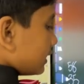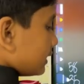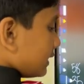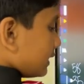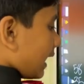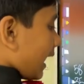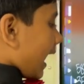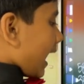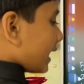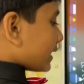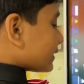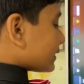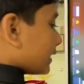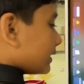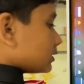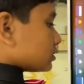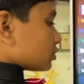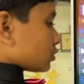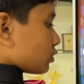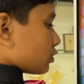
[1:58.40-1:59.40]
the
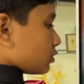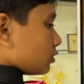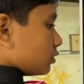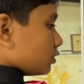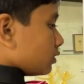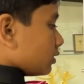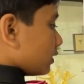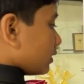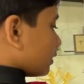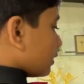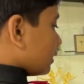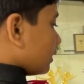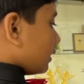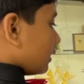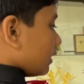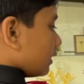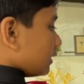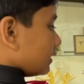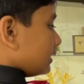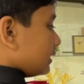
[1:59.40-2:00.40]
acting circle,
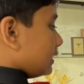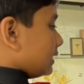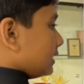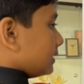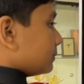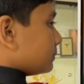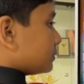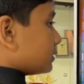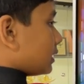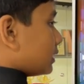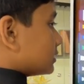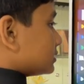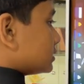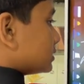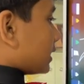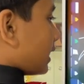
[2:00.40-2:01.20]
E plus